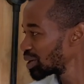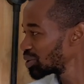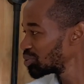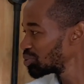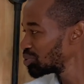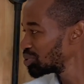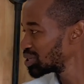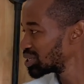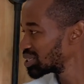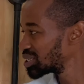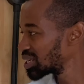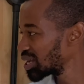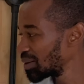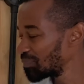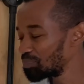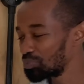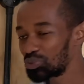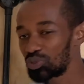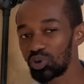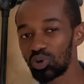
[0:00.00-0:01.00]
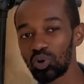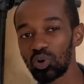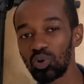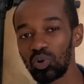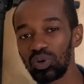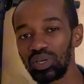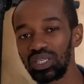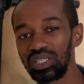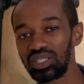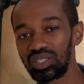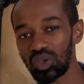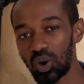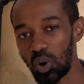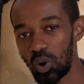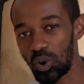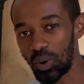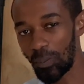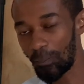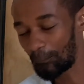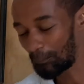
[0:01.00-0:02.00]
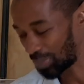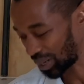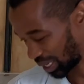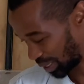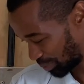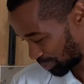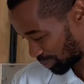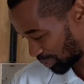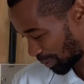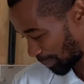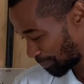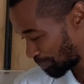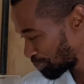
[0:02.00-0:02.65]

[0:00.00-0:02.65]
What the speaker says: unit through its own pipe.